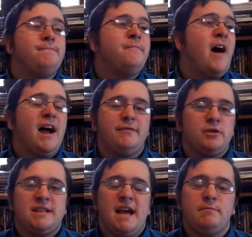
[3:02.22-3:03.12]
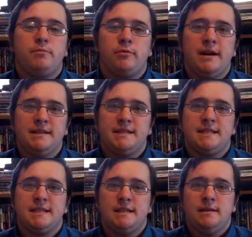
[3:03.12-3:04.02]
5 or 10
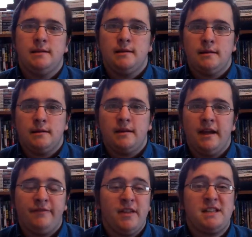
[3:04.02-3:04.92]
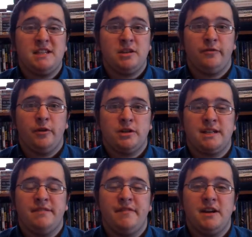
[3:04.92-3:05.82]
prints, if this is your first
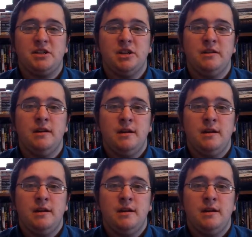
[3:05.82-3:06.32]
convention,